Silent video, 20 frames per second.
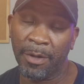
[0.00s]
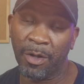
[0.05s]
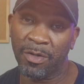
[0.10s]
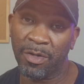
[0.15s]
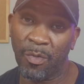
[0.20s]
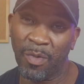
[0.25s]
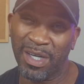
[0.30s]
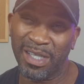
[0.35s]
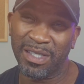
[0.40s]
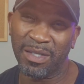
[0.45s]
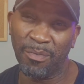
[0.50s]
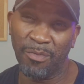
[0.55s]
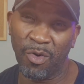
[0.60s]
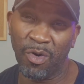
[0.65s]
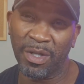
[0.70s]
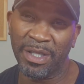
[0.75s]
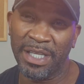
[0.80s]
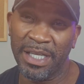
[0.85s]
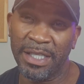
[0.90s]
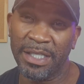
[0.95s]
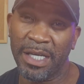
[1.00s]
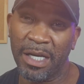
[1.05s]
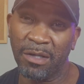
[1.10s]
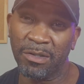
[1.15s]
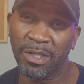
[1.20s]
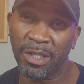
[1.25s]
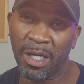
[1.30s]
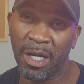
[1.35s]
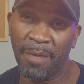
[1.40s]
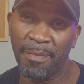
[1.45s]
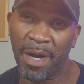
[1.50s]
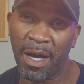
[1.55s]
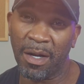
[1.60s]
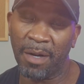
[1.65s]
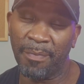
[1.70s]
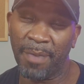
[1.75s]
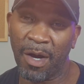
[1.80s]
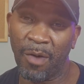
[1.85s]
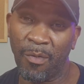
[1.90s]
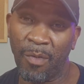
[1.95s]
because I wanted some more details to come
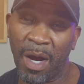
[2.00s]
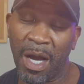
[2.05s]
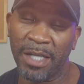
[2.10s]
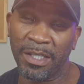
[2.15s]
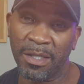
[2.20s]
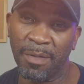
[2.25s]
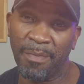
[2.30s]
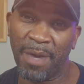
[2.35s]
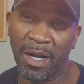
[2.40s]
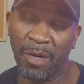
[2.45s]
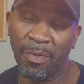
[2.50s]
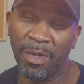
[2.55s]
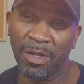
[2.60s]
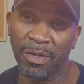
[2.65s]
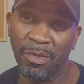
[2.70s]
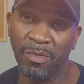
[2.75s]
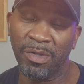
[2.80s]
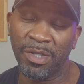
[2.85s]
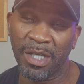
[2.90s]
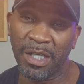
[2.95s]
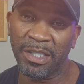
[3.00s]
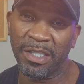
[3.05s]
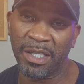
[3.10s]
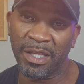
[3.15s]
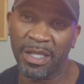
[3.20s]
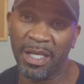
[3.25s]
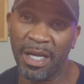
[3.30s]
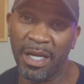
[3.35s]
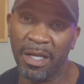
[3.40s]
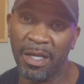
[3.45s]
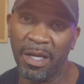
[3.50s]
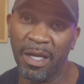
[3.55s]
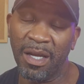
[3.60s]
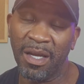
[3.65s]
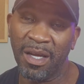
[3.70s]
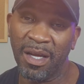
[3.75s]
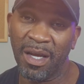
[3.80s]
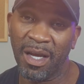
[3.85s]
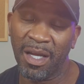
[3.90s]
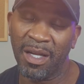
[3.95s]
out about why somebody would do such a
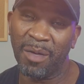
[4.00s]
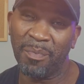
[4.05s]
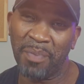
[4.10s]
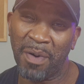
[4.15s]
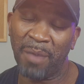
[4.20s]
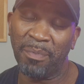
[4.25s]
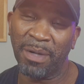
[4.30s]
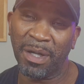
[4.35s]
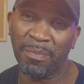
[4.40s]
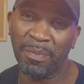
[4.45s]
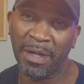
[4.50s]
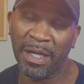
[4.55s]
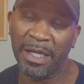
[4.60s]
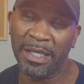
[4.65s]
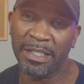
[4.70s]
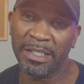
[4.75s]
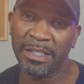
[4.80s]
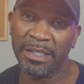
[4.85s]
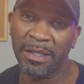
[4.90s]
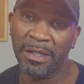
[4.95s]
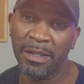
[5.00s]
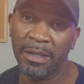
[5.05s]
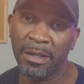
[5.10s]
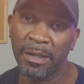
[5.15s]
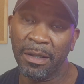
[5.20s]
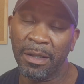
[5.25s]
thing in a public place.